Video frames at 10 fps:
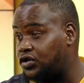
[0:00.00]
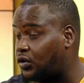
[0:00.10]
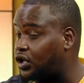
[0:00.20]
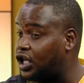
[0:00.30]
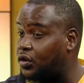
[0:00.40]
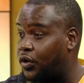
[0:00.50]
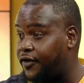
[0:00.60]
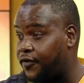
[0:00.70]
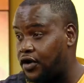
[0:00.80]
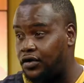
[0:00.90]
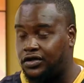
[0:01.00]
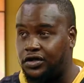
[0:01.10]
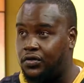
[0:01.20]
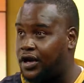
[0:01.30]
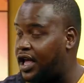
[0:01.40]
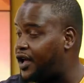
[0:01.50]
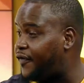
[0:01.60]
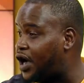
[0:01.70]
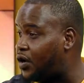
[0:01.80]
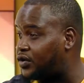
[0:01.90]
so to get away for those 2.5
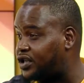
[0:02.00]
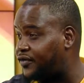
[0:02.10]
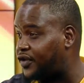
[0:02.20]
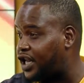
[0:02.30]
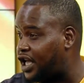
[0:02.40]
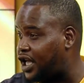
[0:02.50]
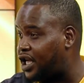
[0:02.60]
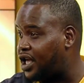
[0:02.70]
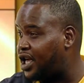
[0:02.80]
hours every day